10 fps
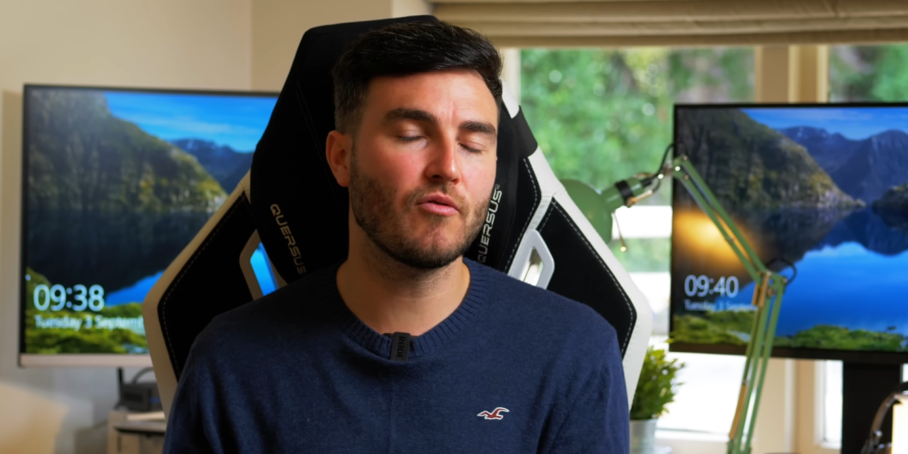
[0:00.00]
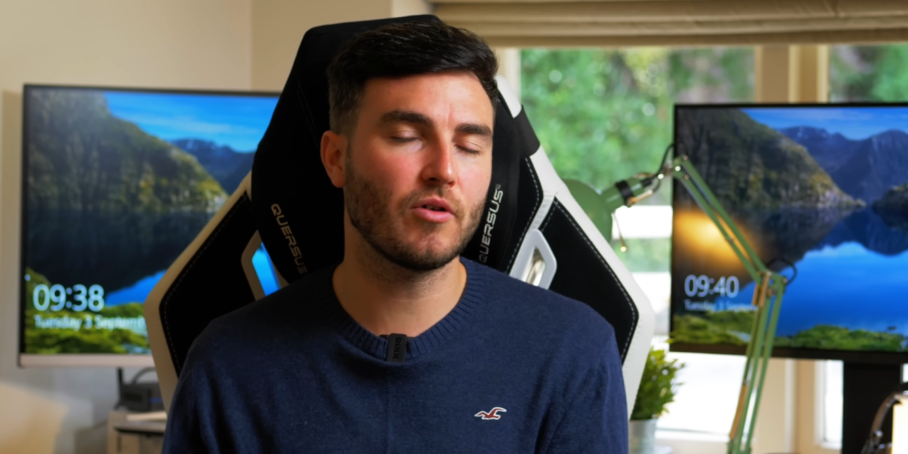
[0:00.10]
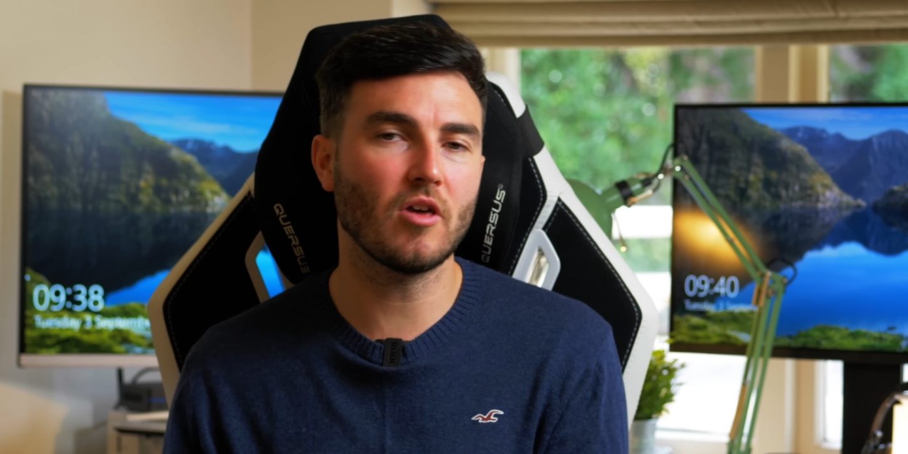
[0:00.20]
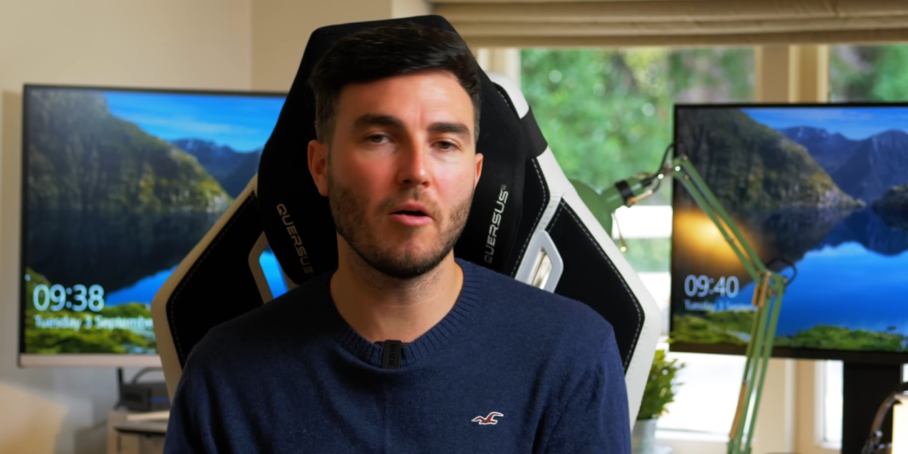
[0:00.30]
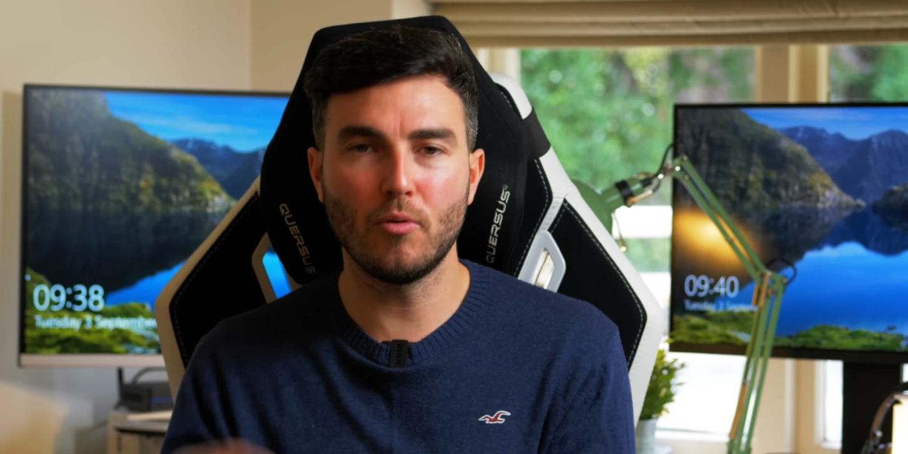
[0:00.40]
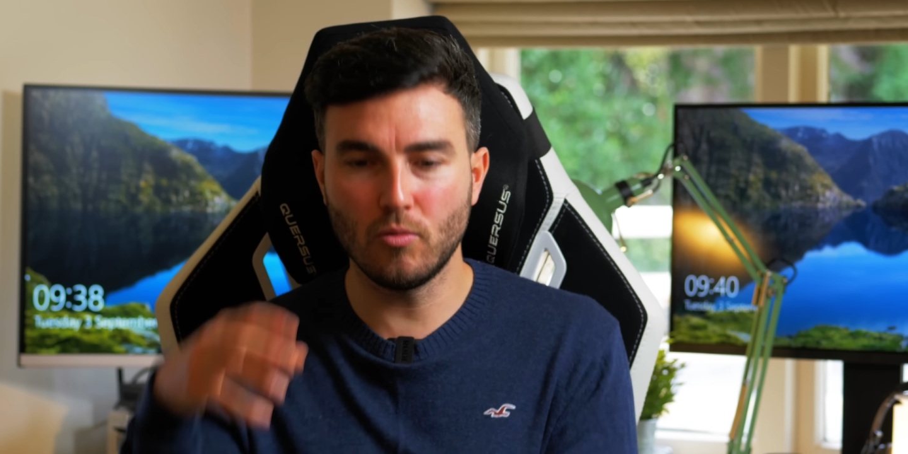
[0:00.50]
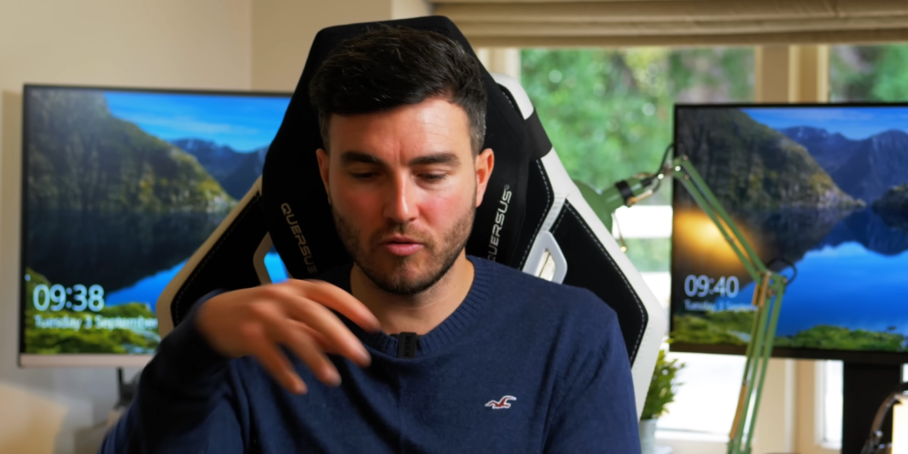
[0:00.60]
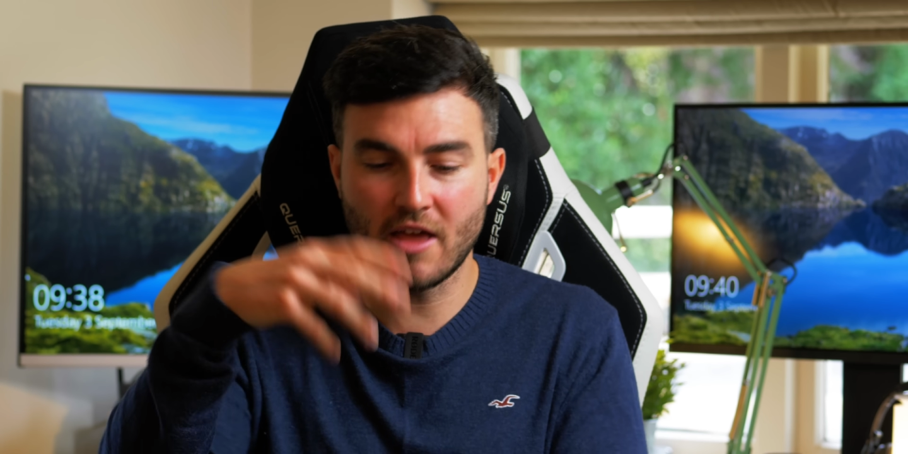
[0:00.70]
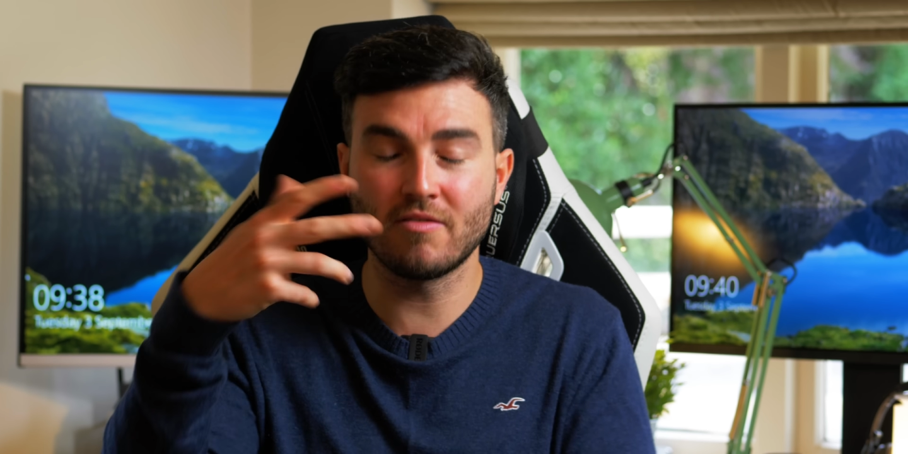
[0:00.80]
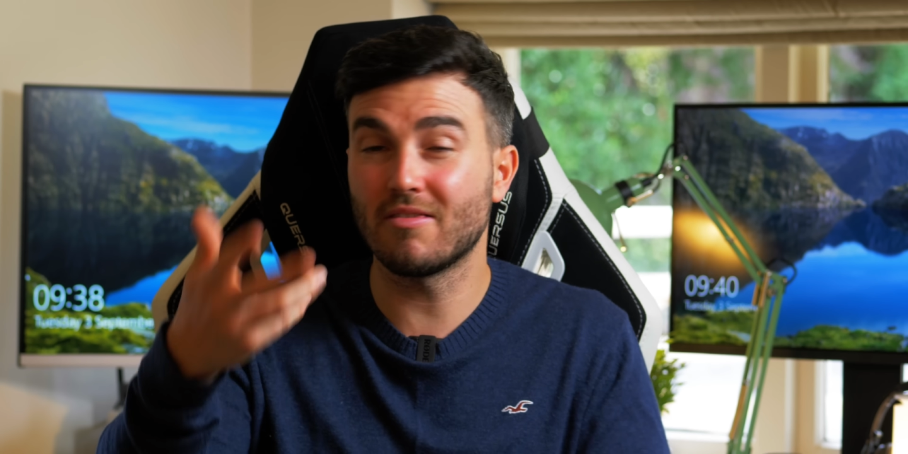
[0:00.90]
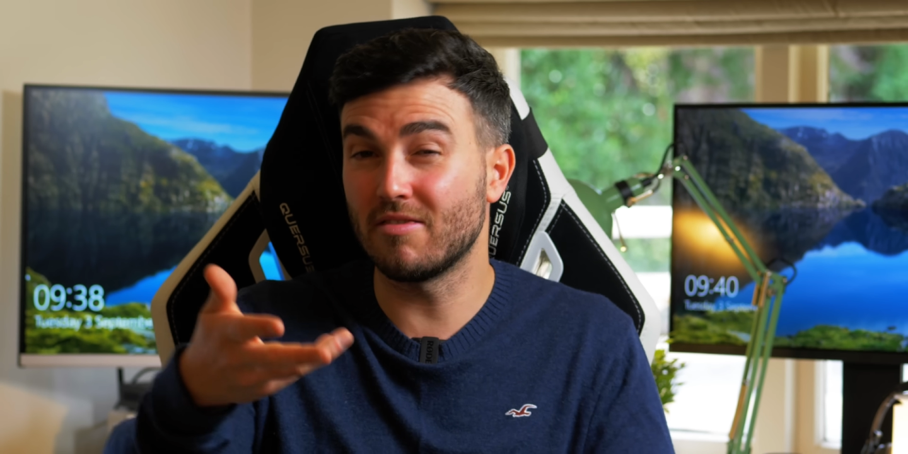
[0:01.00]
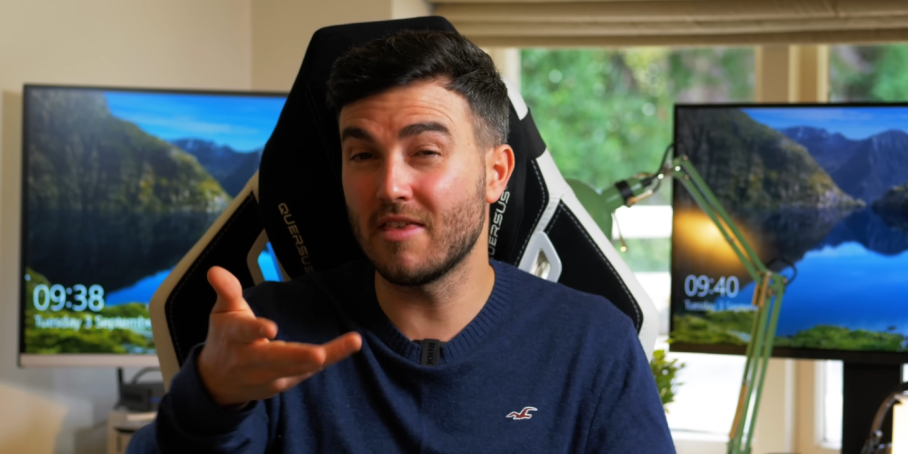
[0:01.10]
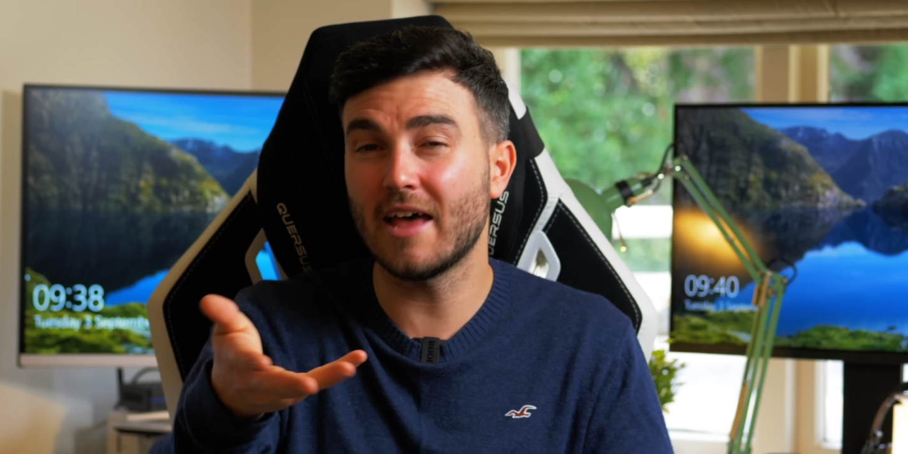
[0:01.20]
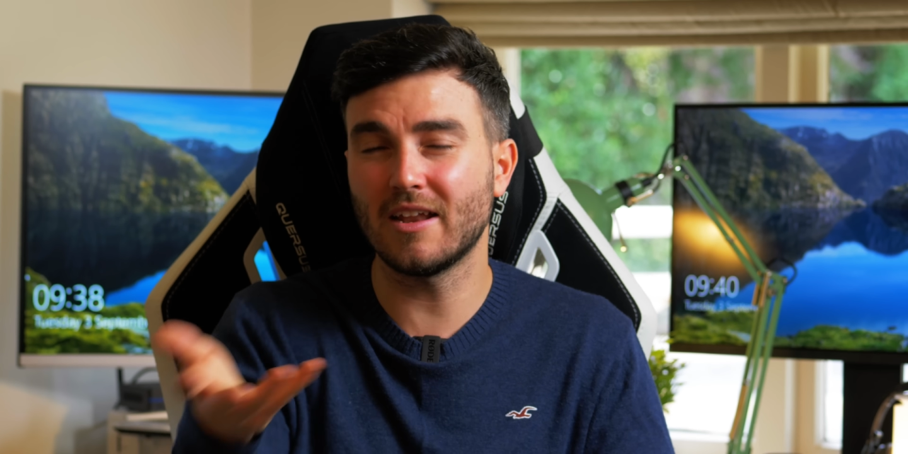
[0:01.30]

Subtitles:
for example, then that